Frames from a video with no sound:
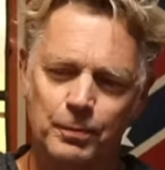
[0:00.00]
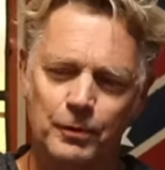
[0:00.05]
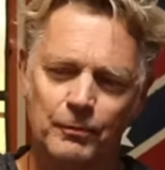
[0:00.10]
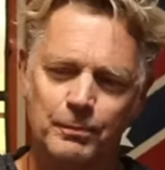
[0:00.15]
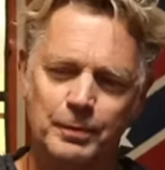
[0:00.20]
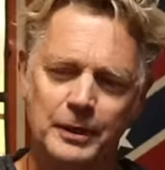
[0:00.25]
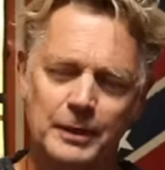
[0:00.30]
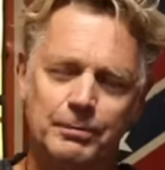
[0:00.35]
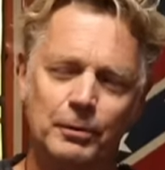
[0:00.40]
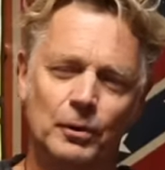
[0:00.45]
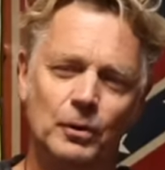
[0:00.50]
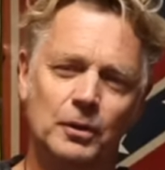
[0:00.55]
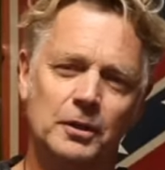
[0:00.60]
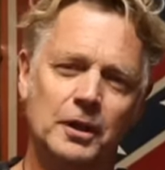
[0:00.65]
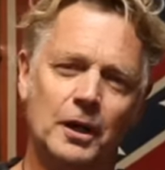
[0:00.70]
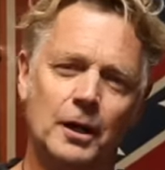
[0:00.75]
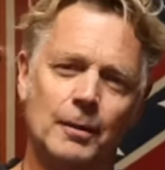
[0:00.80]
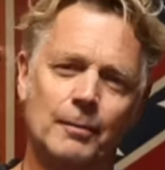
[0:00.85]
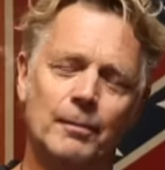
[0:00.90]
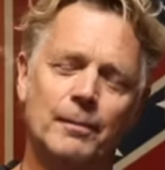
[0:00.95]
of people
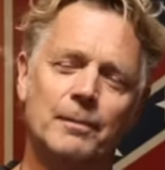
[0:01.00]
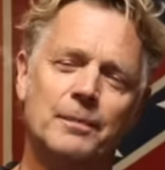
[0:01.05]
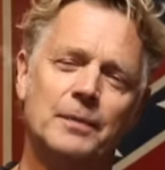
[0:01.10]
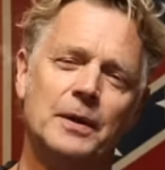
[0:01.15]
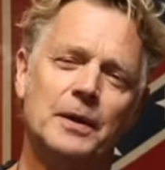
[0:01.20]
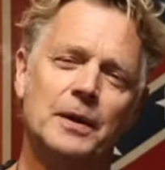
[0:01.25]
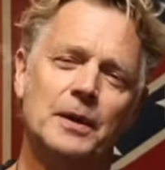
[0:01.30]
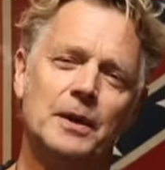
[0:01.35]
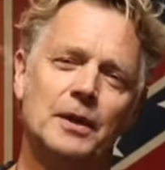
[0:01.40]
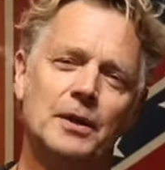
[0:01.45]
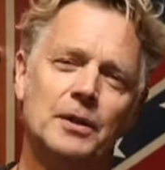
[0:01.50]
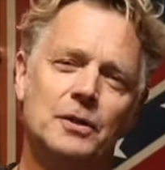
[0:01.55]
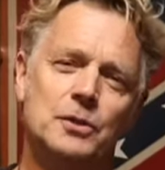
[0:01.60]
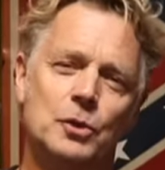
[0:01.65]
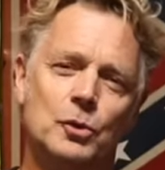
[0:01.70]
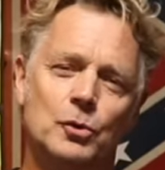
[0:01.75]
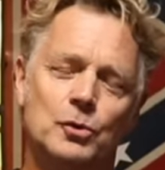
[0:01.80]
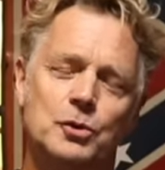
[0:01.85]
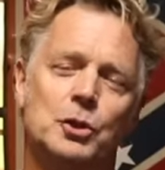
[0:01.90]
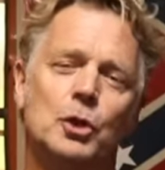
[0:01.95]
come
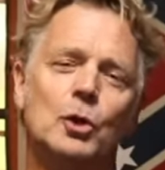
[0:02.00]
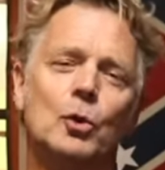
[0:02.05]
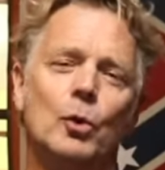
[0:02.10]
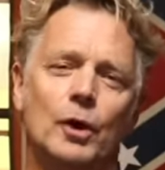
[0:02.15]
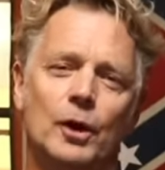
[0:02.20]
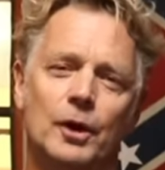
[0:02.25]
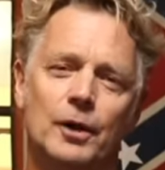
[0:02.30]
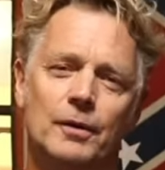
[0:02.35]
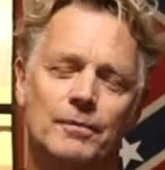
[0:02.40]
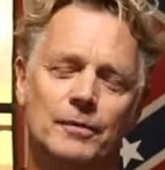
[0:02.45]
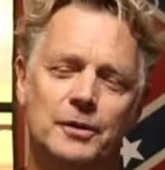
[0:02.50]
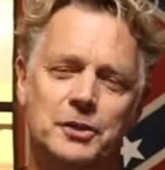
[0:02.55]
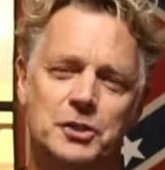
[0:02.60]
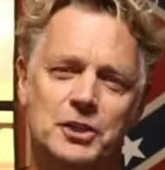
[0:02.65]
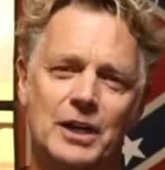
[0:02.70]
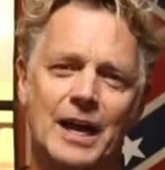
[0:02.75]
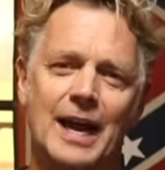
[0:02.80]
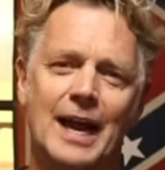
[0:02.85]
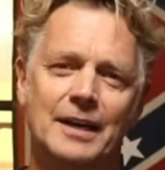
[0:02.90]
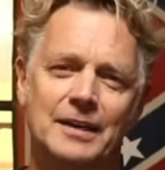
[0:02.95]
to tour the
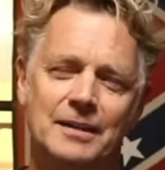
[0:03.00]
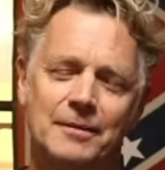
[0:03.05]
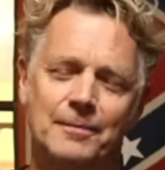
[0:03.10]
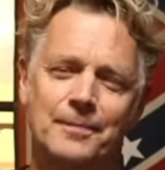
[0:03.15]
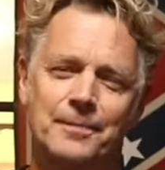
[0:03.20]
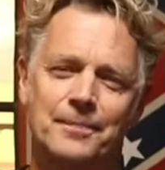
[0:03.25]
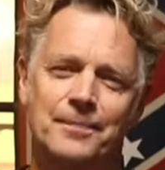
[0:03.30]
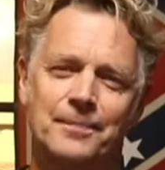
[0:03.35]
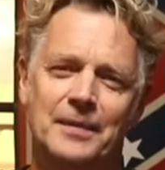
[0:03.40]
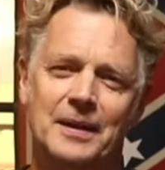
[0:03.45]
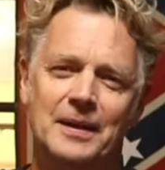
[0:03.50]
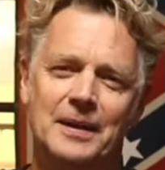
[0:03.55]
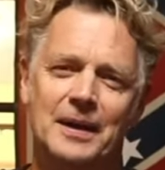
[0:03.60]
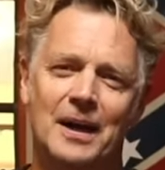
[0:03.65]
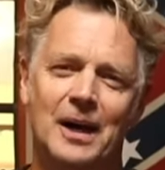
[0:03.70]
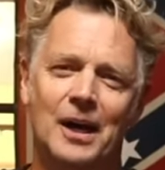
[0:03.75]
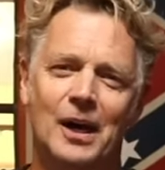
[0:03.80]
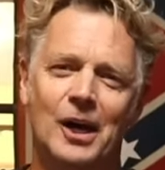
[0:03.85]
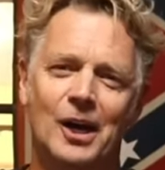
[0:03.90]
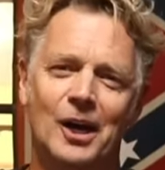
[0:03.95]
set
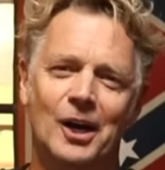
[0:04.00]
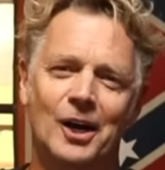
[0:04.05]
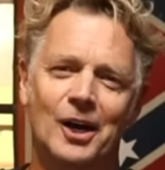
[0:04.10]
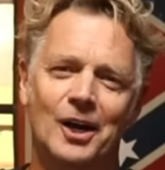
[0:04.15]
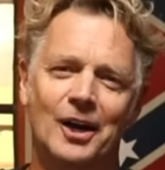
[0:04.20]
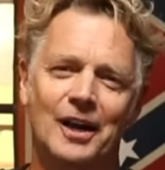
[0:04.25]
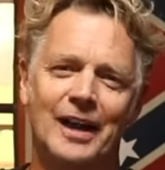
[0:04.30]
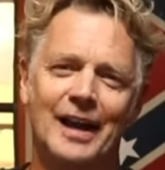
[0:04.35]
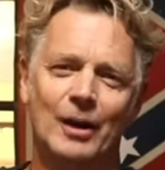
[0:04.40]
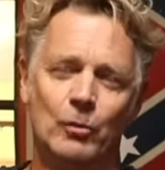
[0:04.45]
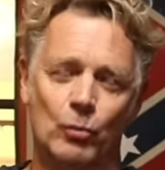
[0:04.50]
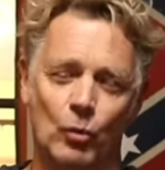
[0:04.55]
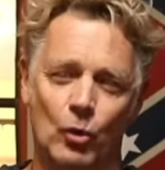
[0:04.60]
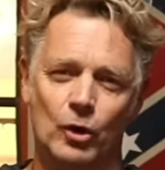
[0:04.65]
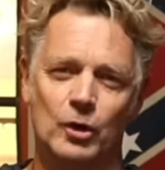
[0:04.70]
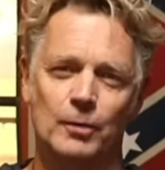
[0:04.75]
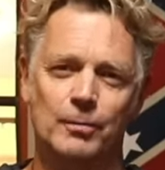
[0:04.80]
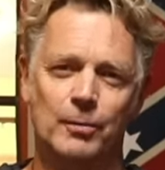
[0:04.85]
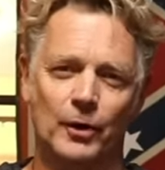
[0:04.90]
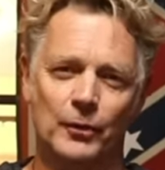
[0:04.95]
at
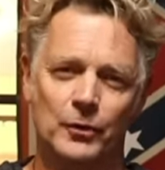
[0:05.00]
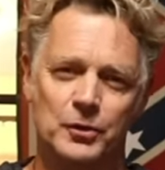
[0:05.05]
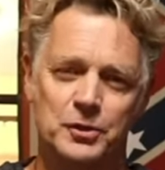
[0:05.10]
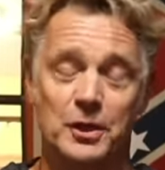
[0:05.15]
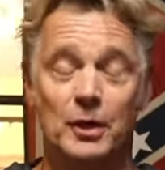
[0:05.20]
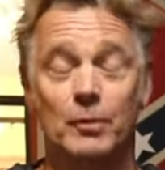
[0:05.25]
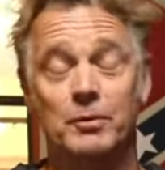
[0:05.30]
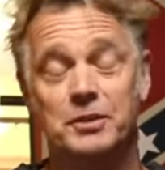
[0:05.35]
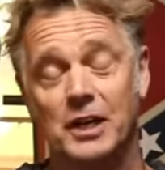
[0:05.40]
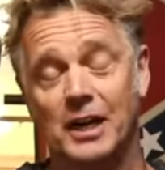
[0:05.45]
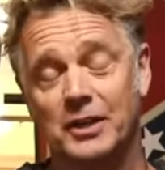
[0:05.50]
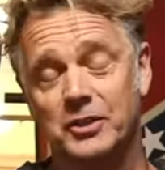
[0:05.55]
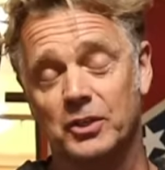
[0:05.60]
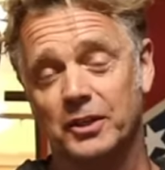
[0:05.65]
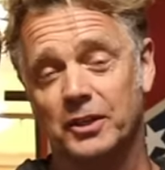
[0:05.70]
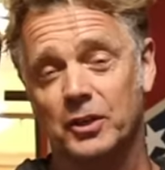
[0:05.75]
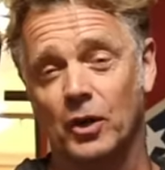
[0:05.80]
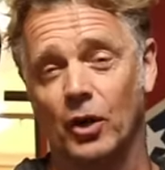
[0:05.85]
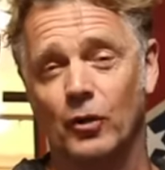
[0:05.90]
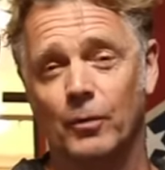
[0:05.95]
Warner Brothers there. It was
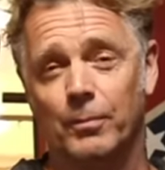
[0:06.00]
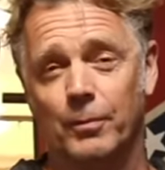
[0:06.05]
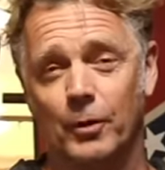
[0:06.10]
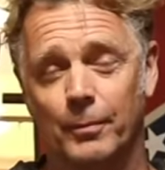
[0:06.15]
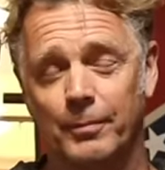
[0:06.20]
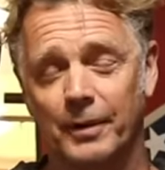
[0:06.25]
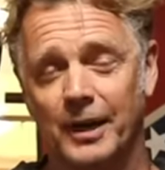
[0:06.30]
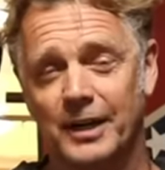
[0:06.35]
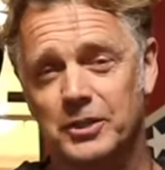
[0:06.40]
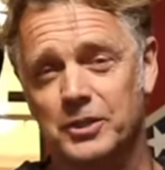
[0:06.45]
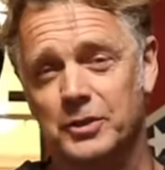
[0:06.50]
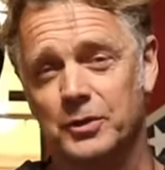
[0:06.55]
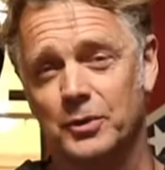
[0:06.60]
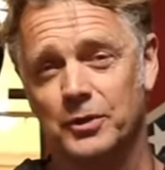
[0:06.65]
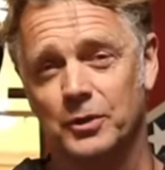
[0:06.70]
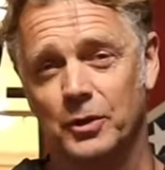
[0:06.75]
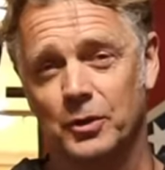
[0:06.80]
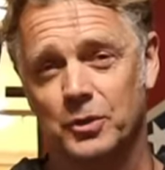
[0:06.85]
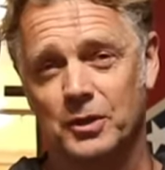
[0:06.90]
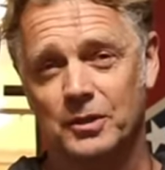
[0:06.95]
actually called the Burbank
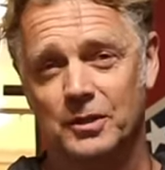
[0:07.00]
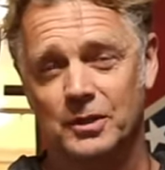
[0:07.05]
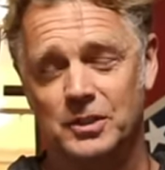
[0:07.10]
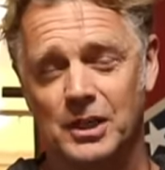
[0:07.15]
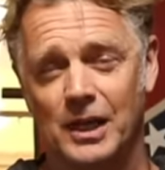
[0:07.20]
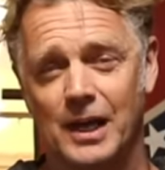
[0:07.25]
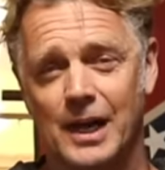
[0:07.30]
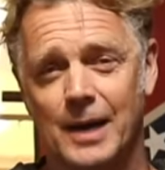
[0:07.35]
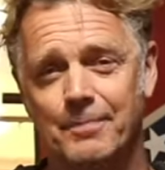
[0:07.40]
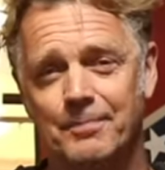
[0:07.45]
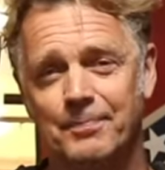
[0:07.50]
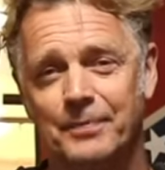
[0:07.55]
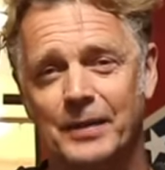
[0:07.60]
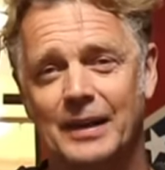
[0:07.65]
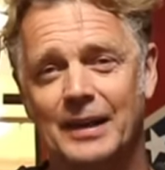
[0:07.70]
Studios at the time.